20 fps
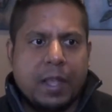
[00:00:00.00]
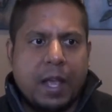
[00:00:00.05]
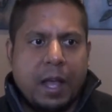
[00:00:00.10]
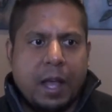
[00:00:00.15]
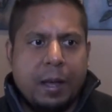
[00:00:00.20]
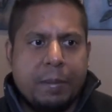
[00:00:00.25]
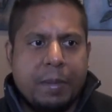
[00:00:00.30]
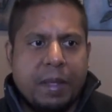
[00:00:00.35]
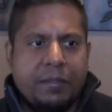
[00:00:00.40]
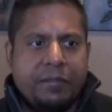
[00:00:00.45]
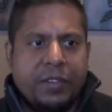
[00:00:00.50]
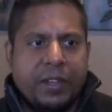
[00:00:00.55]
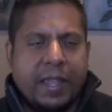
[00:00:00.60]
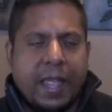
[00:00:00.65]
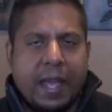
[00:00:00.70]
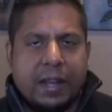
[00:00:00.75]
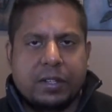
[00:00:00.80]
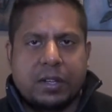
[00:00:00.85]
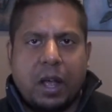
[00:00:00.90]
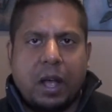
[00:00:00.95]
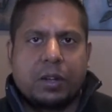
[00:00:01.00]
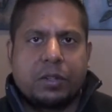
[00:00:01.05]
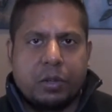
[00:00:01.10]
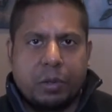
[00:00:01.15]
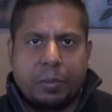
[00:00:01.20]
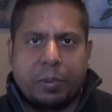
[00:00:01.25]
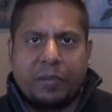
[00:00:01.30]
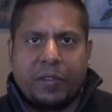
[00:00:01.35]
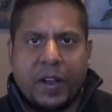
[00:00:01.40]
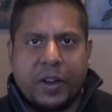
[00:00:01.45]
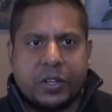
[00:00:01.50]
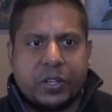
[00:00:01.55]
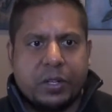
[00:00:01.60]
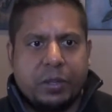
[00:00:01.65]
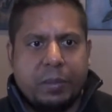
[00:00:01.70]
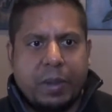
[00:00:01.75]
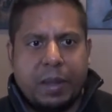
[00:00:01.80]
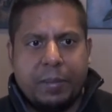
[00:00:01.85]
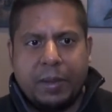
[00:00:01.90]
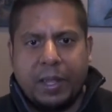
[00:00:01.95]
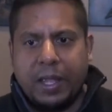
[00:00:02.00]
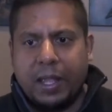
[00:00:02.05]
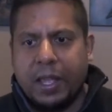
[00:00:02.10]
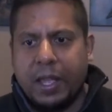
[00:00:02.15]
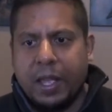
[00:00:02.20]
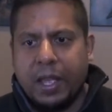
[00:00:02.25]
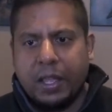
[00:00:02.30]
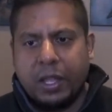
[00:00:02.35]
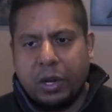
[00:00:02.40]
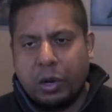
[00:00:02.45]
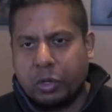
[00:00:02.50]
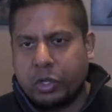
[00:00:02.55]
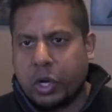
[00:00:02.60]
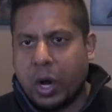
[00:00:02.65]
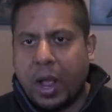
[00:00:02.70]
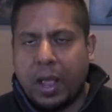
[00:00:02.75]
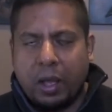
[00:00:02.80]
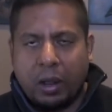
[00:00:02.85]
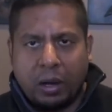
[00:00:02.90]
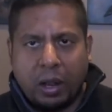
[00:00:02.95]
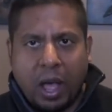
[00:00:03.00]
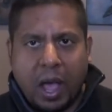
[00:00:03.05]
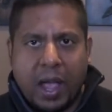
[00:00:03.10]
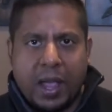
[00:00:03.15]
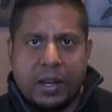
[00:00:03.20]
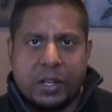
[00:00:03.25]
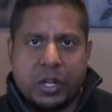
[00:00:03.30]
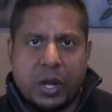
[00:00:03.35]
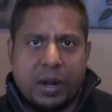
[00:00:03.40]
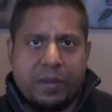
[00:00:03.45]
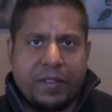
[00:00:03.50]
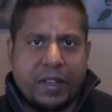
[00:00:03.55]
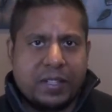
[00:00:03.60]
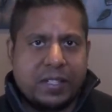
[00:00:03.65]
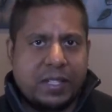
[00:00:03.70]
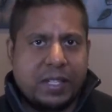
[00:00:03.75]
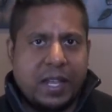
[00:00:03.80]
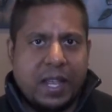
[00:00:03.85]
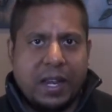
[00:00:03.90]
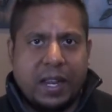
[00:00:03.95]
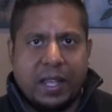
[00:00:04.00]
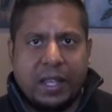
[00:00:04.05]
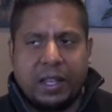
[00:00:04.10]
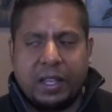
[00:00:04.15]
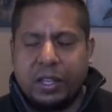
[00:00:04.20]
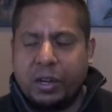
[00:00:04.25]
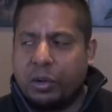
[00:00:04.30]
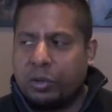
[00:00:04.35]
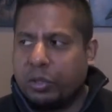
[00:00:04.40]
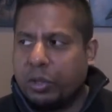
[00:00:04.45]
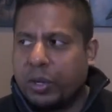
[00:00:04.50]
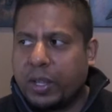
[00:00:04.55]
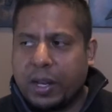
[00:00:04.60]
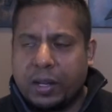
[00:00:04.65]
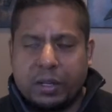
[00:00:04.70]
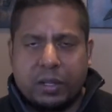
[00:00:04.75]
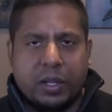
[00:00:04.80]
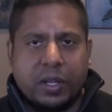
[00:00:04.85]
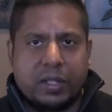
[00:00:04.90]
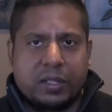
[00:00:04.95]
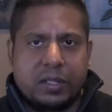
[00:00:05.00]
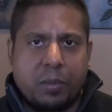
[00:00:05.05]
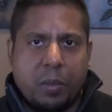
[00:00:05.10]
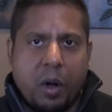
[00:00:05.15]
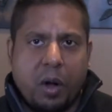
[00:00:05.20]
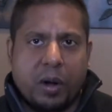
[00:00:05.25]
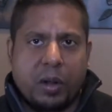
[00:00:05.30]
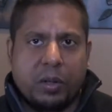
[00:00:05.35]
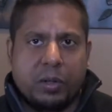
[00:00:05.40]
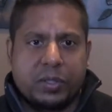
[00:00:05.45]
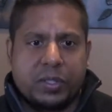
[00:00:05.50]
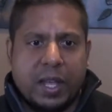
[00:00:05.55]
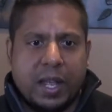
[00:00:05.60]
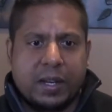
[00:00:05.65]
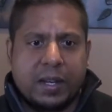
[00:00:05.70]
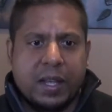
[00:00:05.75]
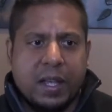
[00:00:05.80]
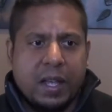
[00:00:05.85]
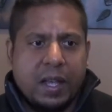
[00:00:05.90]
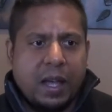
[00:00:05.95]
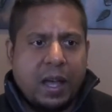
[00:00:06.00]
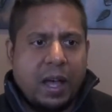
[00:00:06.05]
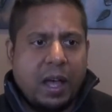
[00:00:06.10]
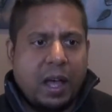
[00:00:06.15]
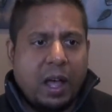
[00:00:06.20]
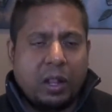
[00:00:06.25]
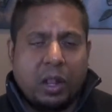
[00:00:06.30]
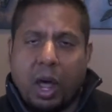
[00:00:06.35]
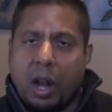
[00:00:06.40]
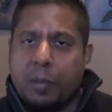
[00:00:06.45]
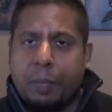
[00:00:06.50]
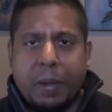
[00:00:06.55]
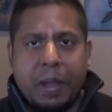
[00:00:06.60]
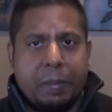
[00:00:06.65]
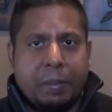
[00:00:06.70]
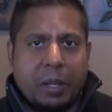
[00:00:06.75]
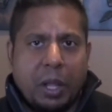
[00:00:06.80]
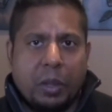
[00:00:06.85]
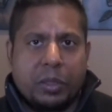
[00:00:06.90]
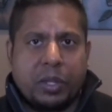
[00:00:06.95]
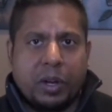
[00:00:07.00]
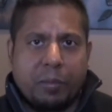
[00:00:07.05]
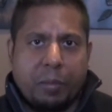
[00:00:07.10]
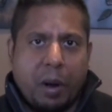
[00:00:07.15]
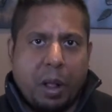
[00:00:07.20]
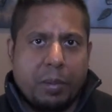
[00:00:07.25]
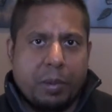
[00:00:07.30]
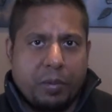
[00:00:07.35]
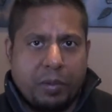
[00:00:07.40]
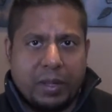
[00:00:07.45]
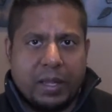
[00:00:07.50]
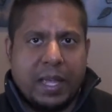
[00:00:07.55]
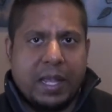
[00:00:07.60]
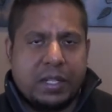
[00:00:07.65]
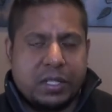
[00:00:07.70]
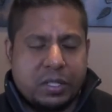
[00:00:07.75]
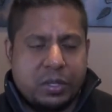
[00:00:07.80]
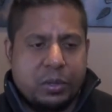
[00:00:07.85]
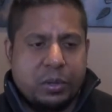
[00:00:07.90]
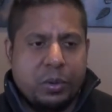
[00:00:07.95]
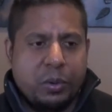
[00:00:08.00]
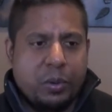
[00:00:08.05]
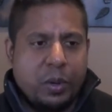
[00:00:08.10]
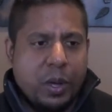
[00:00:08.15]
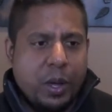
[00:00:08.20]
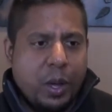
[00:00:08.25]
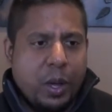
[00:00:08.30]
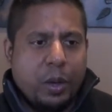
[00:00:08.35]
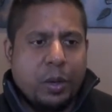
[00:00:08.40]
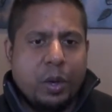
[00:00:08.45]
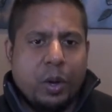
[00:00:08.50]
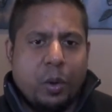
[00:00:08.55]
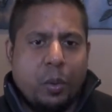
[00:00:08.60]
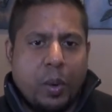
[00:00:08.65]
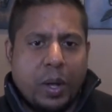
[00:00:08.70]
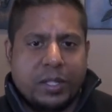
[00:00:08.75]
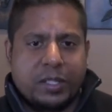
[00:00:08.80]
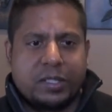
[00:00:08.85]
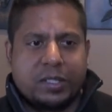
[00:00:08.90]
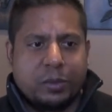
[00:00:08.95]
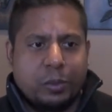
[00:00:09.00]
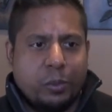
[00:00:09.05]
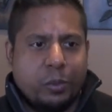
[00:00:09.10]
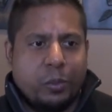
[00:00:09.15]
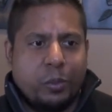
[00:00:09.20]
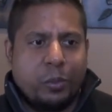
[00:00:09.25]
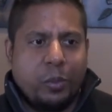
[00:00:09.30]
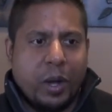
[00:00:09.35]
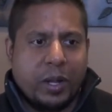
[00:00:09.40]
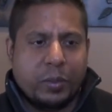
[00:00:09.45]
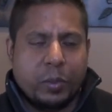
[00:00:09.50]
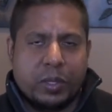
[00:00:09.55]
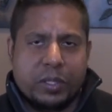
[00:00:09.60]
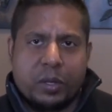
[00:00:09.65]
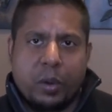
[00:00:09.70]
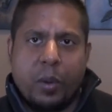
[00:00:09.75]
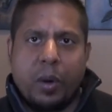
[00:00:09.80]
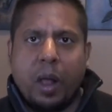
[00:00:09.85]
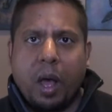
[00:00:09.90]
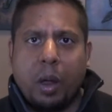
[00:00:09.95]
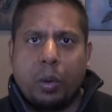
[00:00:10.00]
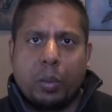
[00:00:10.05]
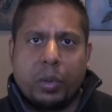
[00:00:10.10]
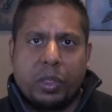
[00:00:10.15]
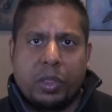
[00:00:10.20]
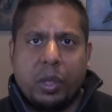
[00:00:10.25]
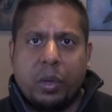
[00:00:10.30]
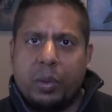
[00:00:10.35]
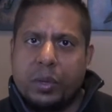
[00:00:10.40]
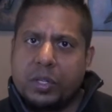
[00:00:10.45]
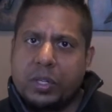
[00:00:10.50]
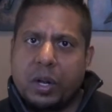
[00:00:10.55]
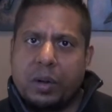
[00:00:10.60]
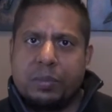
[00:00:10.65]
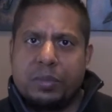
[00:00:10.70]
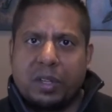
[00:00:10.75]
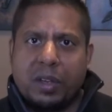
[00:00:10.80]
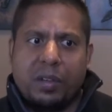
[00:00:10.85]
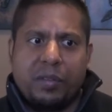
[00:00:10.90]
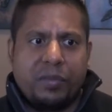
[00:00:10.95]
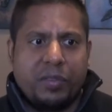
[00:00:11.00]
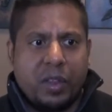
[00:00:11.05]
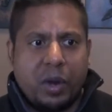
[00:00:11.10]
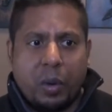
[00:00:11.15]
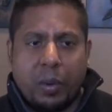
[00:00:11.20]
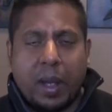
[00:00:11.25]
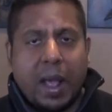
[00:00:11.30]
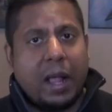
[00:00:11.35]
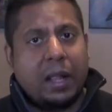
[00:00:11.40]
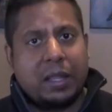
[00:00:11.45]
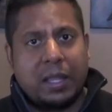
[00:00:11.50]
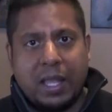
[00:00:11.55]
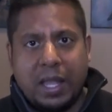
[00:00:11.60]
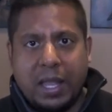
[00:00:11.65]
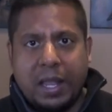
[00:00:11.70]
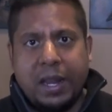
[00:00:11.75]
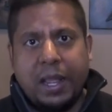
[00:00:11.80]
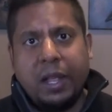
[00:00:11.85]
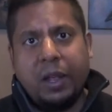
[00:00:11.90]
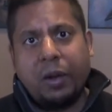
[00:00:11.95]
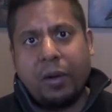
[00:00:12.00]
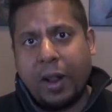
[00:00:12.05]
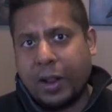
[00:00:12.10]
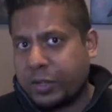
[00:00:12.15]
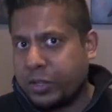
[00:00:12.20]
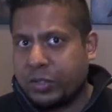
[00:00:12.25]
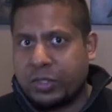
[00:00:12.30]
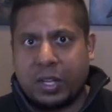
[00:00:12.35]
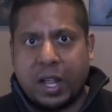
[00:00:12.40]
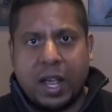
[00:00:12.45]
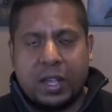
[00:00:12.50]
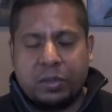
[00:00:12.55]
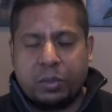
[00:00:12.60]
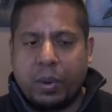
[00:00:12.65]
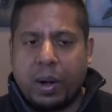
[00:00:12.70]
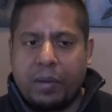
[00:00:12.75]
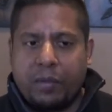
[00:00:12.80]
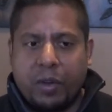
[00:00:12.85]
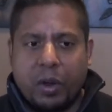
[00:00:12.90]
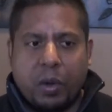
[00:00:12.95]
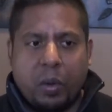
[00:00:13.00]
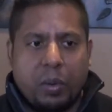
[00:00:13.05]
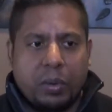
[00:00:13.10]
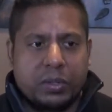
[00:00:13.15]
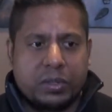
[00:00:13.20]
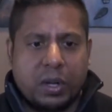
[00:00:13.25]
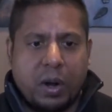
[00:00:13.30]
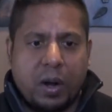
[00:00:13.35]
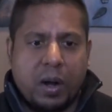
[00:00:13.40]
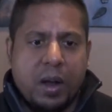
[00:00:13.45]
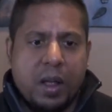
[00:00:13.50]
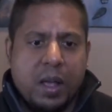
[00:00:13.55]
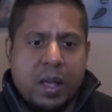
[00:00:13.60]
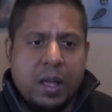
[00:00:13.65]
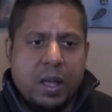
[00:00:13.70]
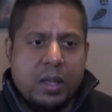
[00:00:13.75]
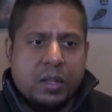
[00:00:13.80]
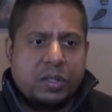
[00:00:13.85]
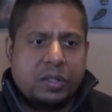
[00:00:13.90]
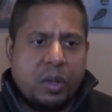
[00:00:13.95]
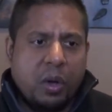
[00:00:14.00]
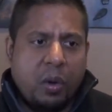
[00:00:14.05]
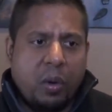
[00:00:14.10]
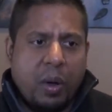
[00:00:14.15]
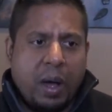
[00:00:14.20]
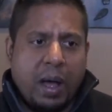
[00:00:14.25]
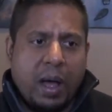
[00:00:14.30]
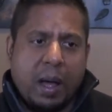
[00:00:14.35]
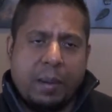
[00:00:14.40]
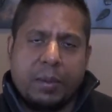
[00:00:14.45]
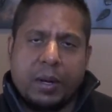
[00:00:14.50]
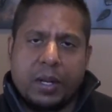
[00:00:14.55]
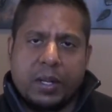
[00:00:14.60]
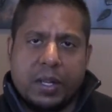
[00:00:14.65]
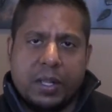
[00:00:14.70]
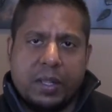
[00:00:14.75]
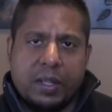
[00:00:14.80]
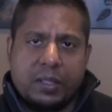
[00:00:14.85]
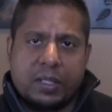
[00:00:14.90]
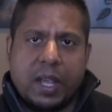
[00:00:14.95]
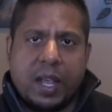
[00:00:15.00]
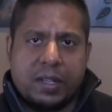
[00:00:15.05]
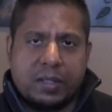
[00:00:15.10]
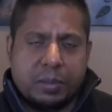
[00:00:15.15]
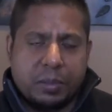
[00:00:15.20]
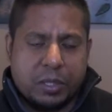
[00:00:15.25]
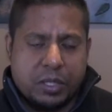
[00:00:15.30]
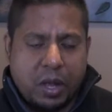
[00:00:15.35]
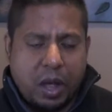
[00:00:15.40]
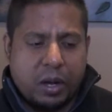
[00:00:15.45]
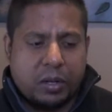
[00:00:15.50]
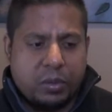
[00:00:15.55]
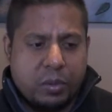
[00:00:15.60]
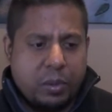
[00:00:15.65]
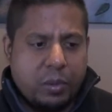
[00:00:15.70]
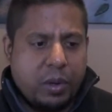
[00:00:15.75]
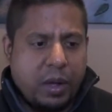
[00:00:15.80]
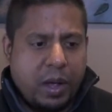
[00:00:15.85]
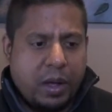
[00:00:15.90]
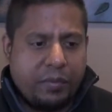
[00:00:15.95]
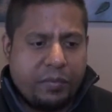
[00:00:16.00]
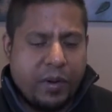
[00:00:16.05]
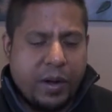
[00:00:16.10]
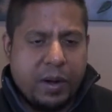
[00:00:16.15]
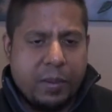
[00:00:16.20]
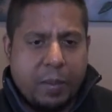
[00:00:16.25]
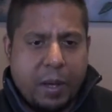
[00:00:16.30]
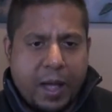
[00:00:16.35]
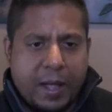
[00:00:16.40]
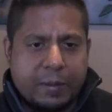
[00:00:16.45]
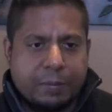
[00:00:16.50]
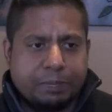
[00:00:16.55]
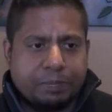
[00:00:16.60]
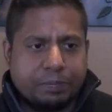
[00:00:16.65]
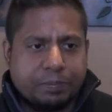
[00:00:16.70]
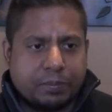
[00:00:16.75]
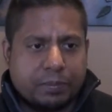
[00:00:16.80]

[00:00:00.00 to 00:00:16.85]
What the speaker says: If you can't talk to a professional, maybe try online, try investigating. Look at some articles that a lot of people out there probably relate to. What's going on with you in terms of healthy eating or exercise, whatever your goals are. So in this case, I'm gonna talk to a friend of mine.